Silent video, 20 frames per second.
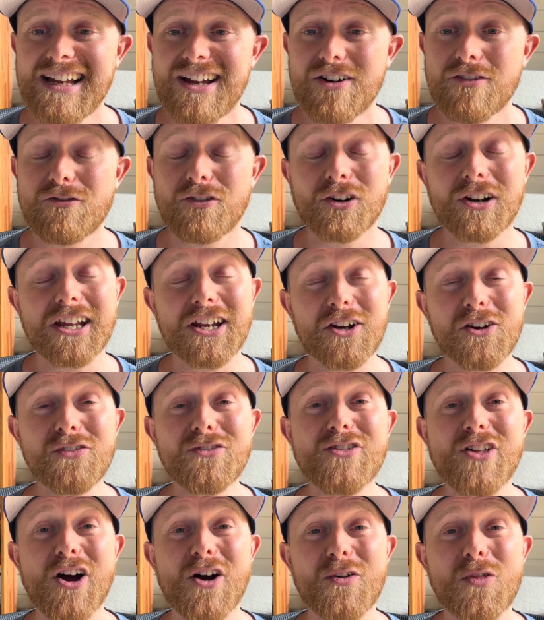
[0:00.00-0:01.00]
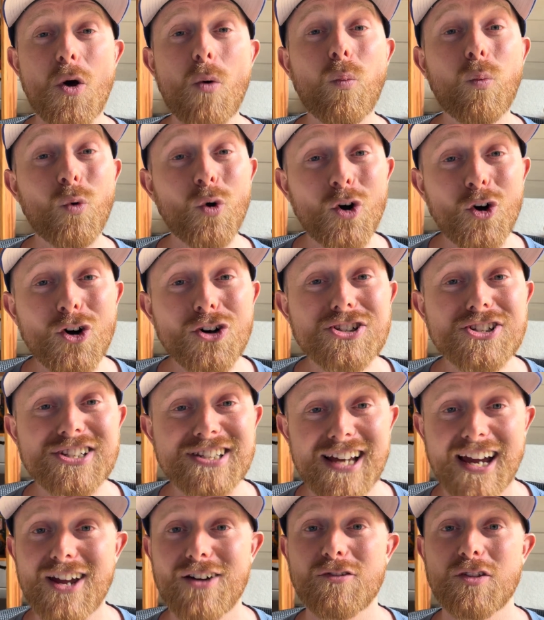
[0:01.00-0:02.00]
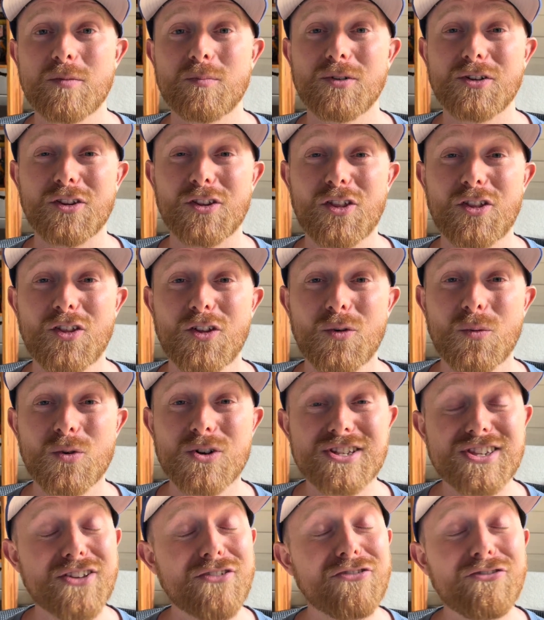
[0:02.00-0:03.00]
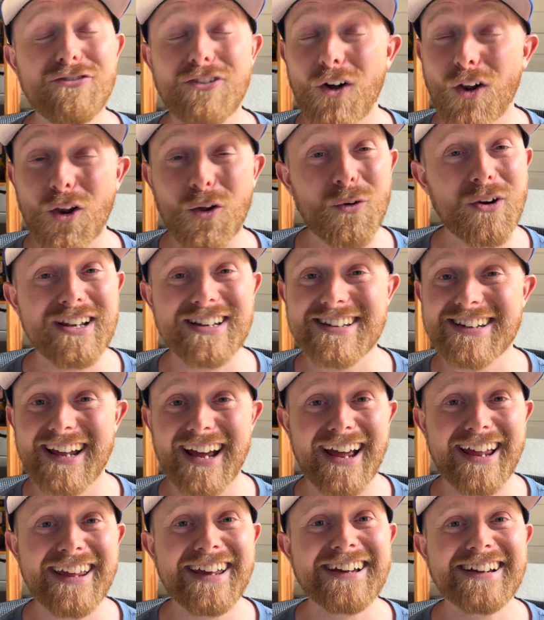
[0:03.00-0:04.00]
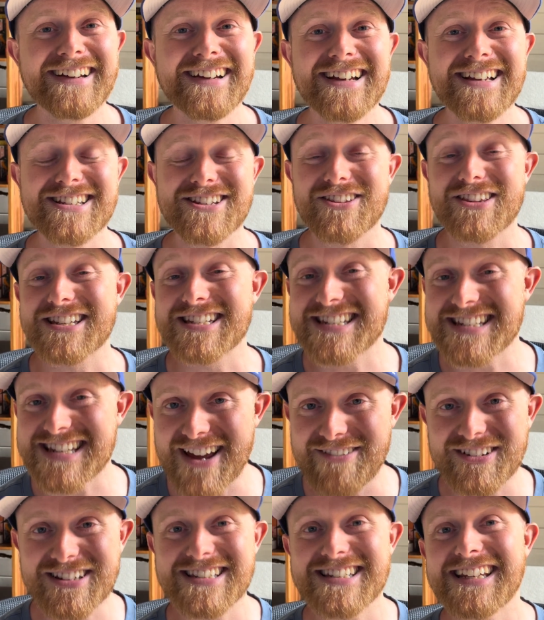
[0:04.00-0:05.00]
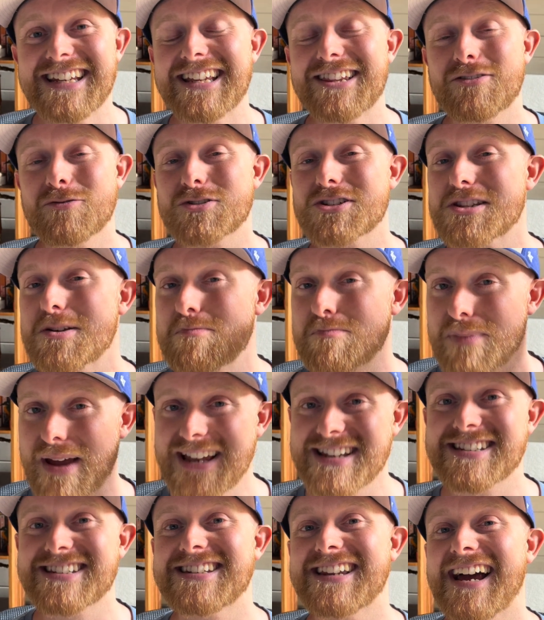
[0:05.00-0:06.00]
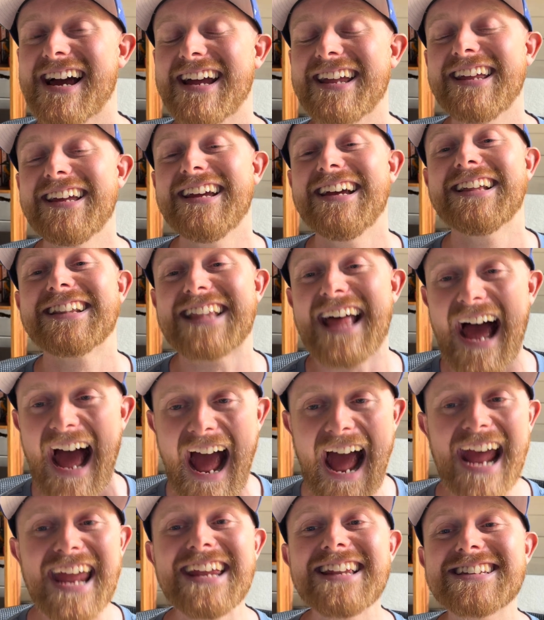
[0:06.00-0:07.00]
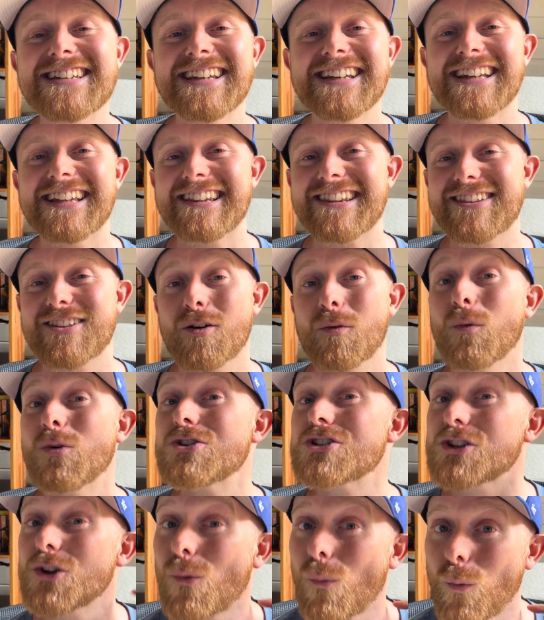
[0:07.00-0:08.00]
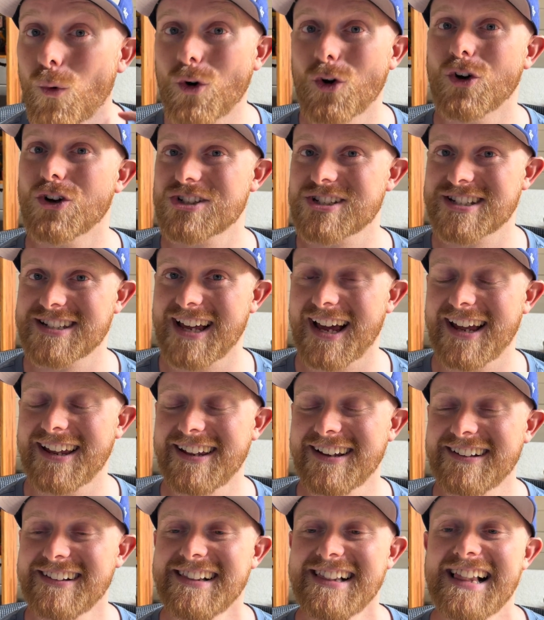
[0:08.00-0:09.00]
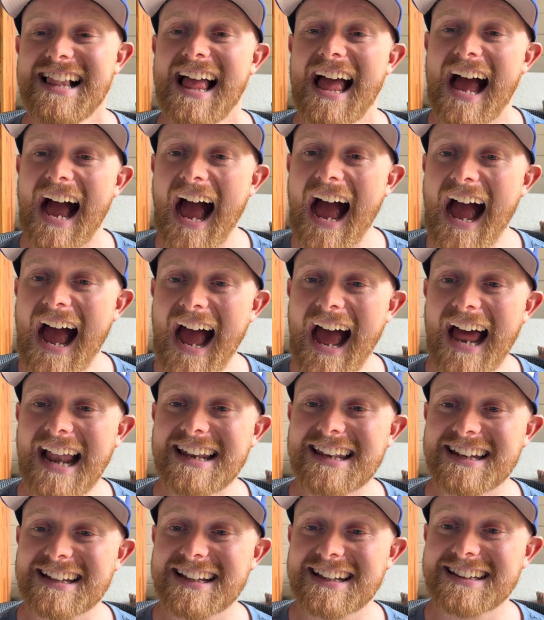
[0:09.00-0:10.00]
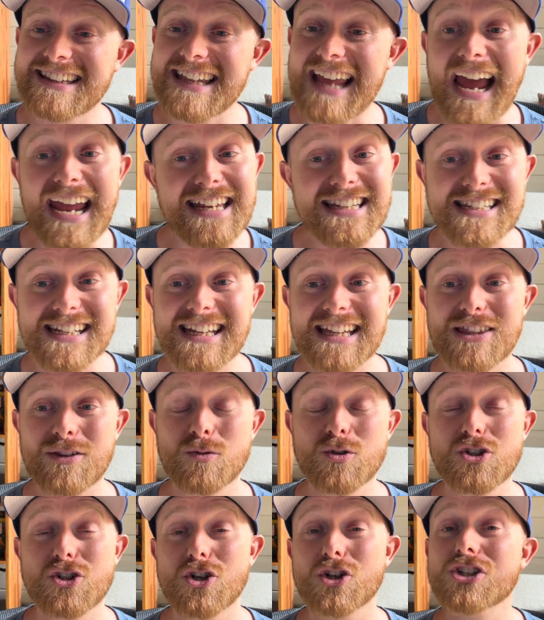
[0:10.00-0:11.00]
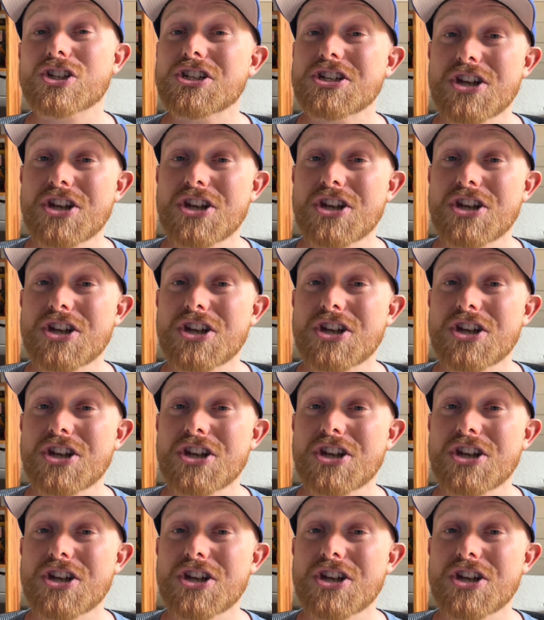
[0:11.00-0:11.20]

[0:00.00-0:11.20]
Funnily enough though, the worst day of the month was the following day. So the 17th was the best day, the 18th was the worst day. And the 18th was just